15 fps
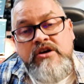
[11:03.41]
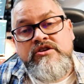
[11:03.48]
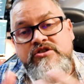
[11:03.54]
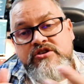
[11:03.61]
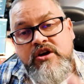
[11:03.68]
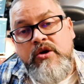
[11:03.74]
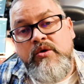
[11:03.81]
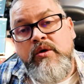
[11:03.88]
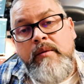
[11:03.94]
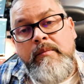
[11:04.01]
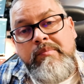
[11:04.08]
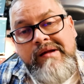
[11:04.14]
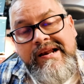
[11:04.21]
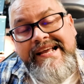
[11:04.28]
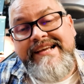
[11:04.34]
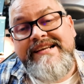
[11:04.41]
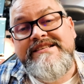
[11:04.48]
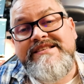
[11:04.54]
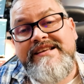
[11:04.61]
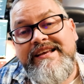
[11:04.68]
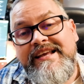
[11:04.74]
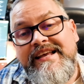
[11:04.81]
So
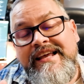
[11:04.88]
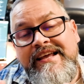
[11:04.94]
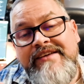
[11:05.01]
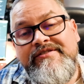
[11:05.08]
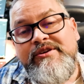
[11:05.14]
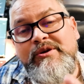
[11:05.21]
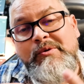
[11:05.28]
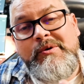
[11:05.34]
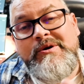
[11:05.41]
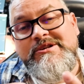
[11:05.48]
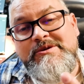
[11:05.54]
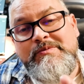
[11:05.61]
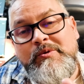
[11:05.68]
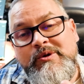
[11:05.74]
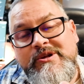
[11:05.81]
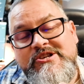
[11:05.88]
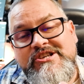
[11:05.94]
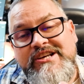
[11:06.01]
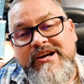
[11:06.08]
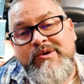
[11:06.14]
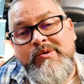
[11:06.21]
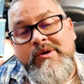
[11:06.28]
please, if you want to support this
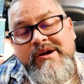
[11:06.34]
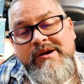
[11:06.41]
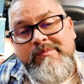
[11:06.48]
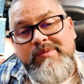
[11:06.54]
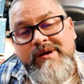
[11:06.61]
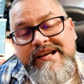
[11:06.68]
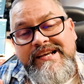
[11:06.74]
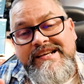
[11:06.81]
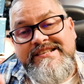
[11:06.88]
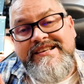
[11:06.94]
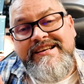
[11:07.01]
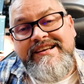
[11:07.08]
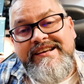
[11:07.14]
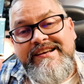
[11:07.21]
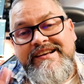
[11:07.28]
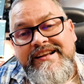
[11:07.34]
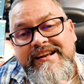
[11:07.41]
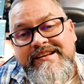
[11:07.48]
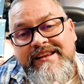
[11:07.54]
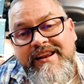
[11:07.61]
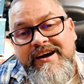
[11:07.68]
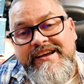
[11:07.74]
channel, please
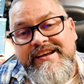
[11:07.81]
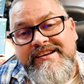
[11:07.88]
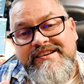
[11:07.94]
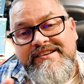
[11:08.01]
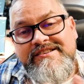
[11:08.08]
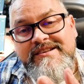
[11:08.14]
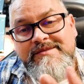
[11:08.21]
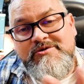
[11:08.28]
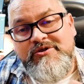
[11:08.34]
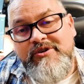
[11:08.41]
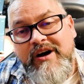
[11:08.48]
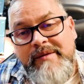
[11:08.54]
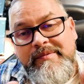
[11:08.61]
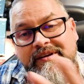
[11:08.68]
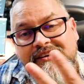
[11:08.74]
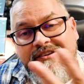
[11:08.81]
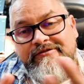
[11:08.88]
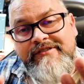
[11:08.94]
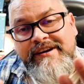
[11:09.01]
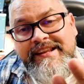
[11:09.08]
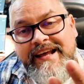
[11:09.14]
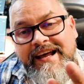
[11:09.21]
like, subscribe,
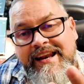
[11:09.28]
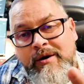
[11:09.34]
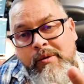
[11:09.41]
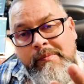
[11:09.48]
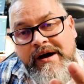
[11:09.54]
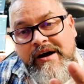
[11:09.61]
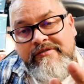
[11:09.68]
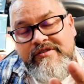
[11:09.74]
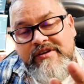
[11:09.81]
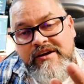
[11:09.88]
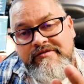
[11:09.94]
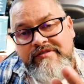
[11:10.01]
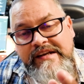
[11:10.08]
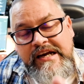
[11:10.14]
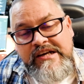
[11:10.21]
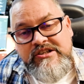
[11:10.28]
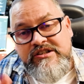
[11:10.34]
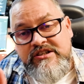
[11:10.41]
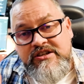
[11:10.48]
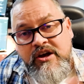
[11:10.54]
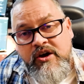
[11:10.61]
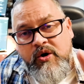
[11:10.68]
ring that little bell for
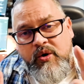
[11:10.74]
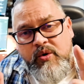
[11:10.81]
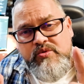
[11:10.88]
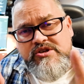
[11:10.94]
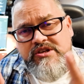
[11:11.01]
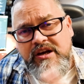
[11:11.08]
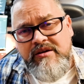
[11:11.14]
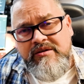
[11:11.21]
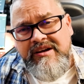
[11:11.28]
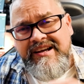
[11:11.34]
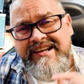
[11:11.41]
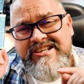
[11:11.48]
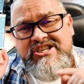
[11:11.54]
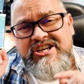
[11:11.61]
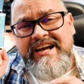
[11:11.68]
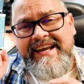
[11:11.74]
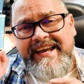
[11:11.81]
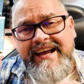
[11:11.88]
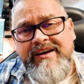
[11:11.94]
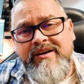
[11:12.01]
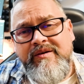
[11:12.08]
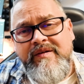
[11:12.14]
notifications. Also, check
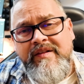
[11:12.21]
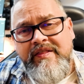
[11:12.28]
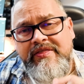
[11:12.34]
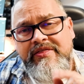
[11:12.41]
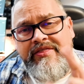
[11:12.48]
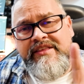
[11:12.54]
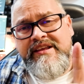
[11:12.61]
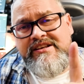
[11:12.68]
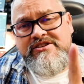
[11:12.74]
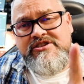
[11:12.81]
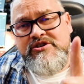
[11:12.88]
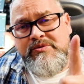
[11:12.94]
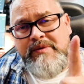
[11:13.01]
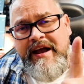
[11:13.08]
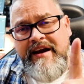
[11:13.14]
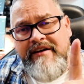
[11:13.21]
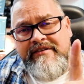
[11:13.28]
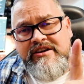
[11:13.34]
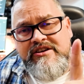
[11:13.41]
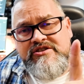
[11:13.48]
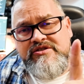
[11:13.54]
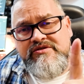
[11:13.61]
out these two
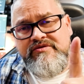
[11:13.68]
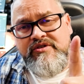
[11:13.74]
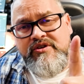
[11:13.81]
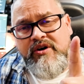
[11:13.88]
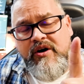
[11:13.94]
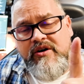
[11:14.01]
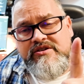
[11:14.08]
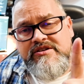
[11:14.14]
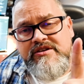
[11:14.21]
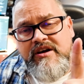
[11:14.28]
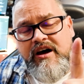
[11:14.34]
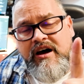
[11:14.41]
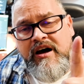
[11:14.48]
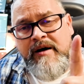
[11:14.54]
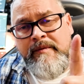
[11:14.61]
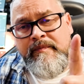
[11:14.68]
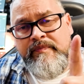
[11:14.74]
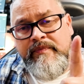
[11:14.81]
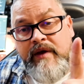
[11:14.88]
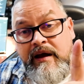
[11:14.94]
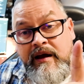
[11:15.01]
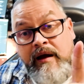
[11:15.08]
areas. You've got
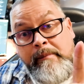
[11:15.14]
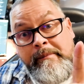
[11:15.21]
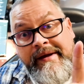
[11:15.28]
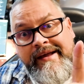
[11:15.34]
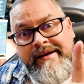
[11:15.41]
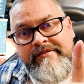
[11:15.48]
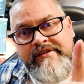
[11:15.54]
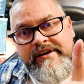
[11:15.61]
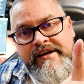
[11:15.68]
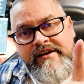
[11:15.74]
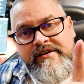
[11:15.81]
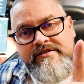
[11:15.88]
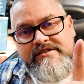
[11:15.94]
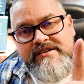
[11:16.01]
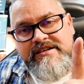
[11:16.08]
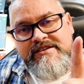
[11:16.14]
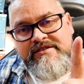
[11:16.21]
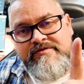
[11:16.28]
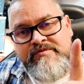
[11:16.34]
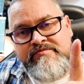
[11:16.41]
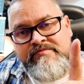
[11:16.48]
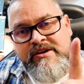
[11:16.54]
our pen videos, as
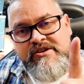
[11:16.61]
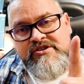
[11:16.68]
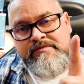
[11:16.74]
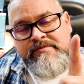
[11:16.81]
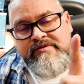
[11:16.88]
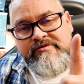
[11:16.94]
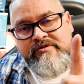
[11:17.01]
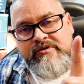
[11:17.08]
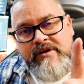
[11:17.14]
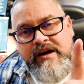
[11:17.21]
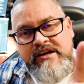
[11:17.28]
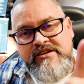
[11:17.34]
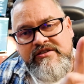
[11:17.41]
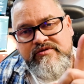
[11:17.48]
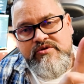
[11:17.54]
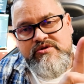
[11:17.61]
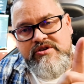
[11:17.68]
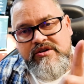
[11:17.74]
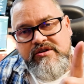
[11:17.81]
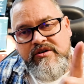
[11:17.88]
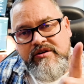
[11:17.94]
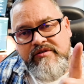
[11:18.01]
I've mentioned before, and you've
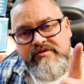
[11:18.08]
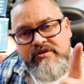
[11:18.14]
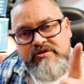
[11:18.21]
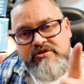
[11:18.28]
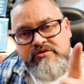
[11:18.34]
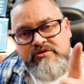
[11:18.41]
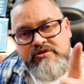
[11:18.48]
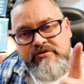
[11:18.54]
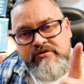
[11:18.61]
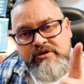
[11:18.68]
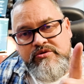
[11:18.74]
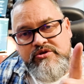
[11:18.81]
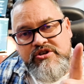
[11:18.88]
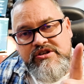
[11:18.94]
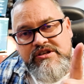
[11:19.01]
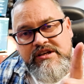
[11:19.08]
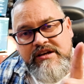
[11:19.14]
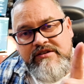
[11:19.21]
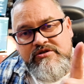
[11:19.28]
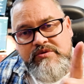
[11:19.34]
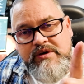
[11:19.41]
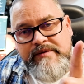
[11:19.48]
also got a few tutorials just
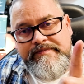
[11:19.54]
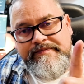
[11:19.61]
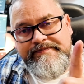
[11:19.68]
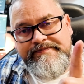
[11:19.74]
here as well.